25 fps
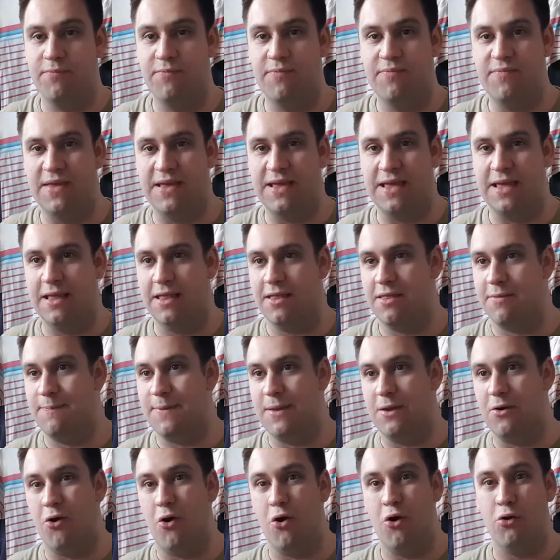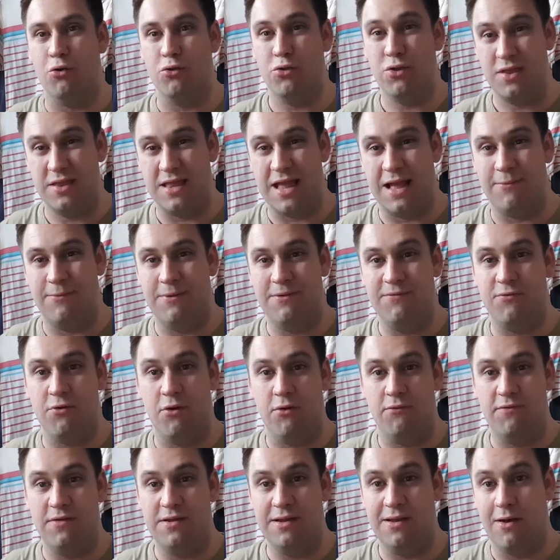thinking it's a bit odd that we've
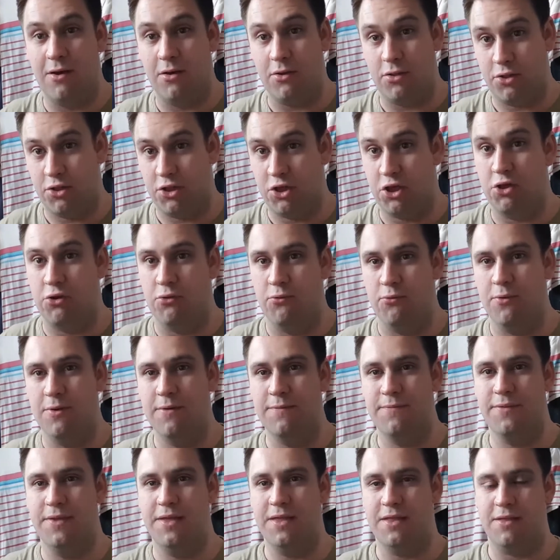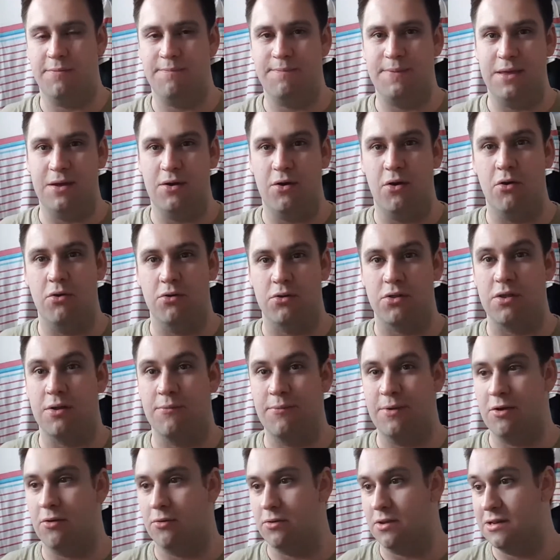got the last two. It's a bit odd that
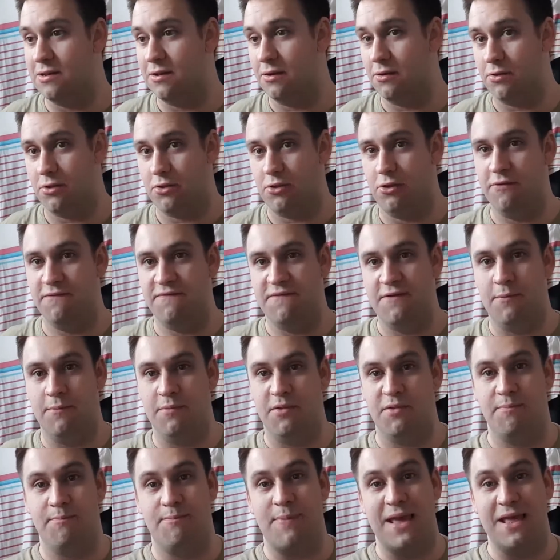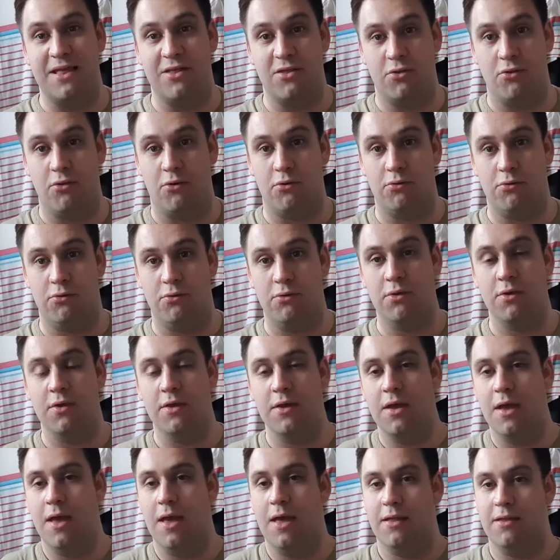we got the last two films based on
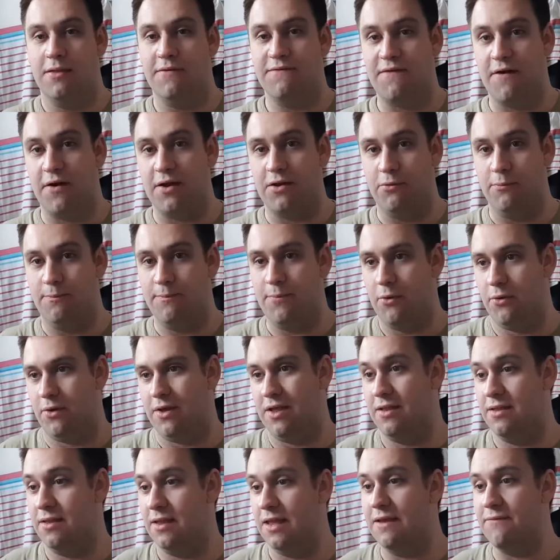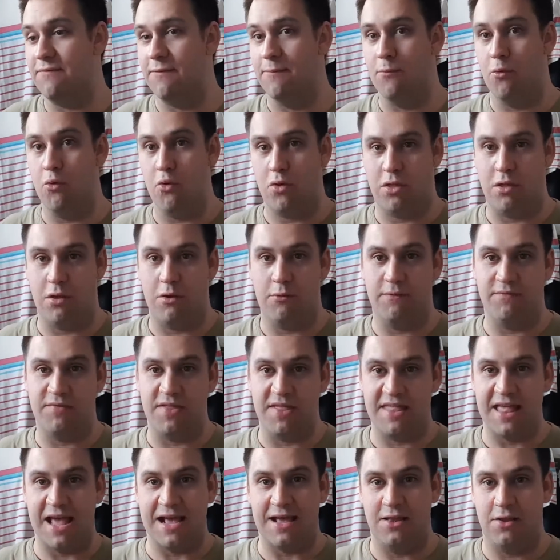the final book, and even more so with the
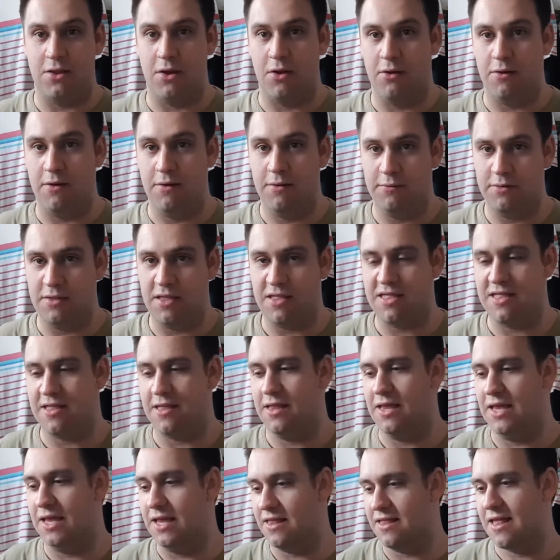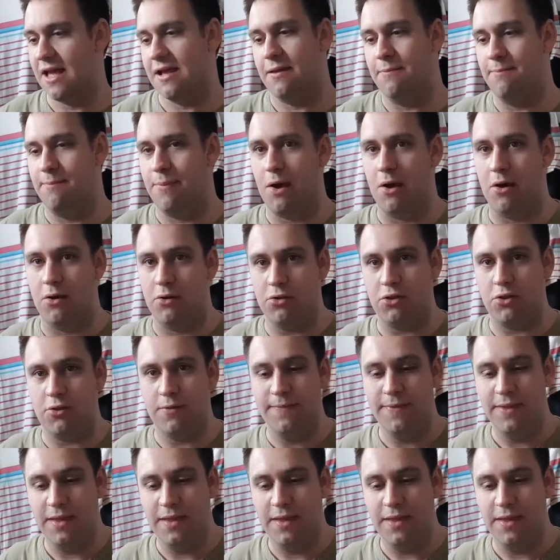second half, the second part.